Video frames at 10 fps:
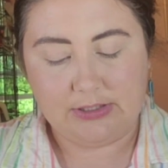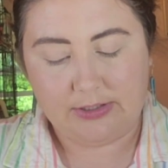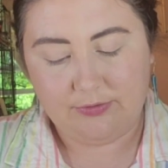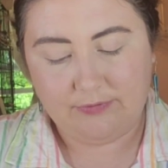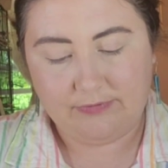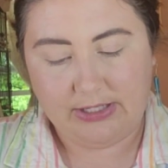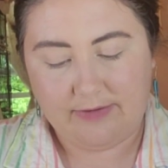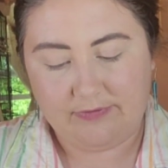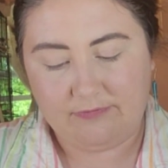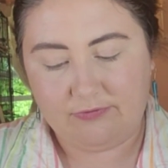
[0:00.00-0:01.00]
I don't know if they have
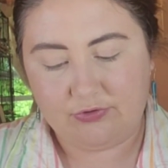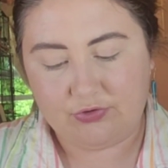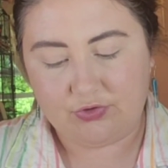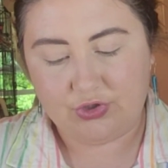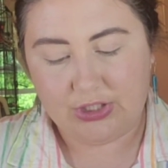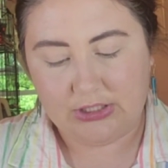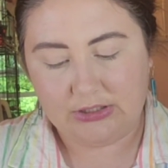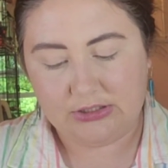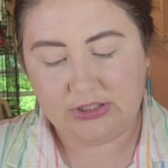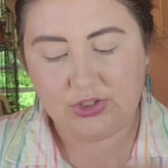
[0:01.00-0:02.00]
individual
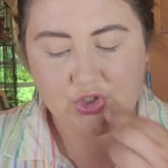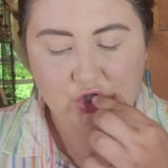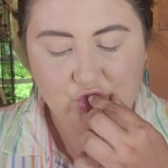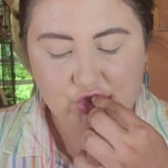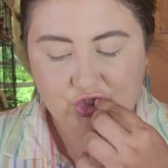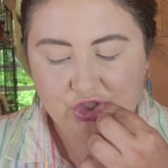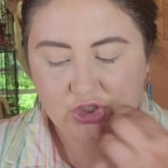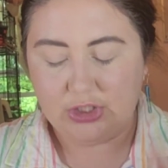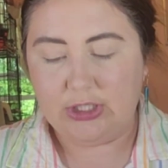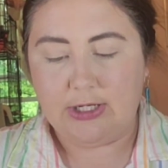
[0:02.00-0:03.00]
shades. They don't.
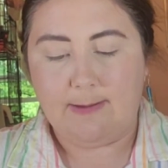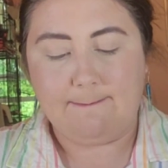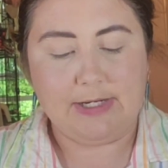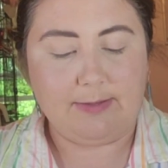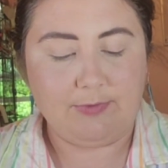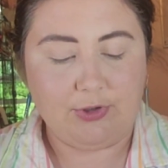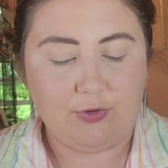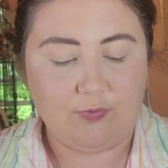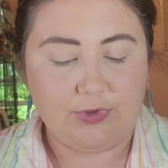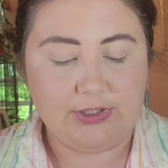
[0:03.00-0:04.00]
But I'm going to go
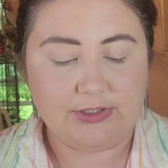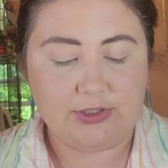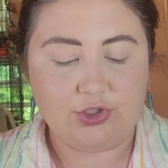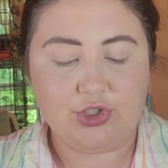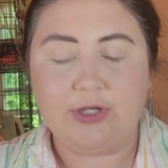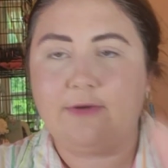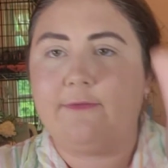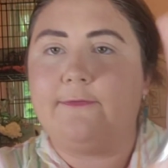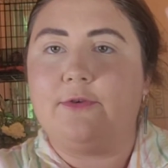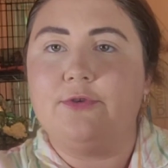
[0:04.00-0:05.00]
in with this shade
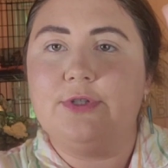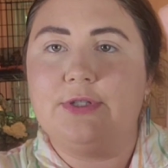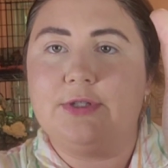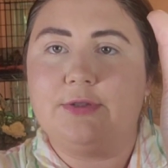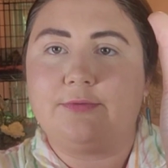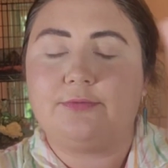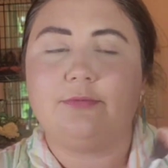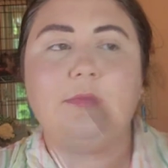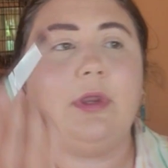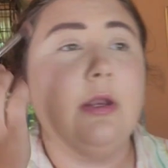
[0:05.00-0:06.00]
first.
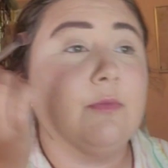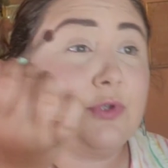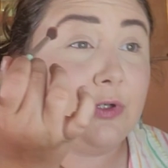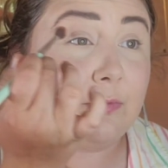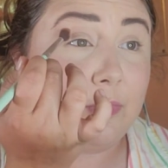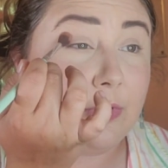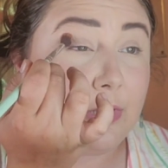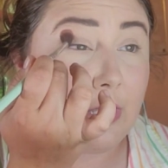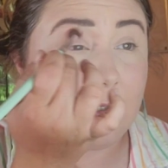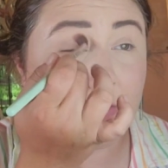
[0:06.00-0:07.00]
I'm just going to put
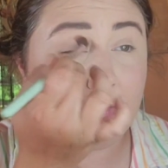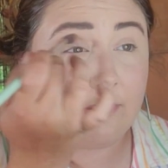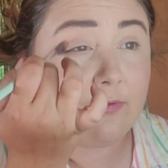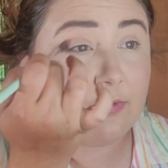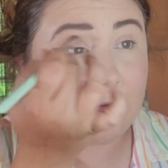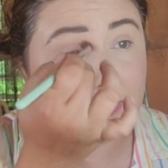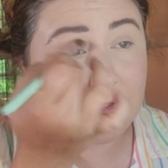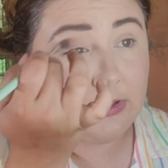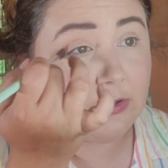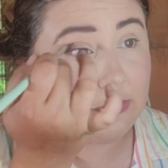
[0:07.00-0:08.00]
that all over
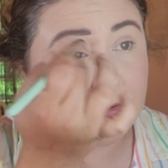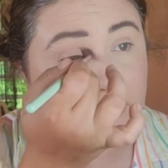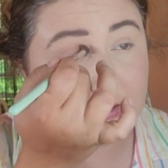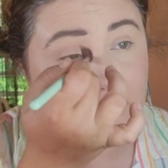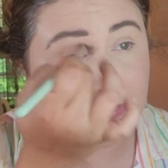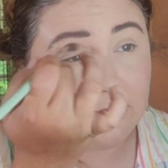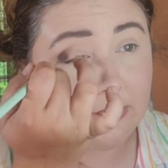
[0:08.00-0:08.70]
the lid.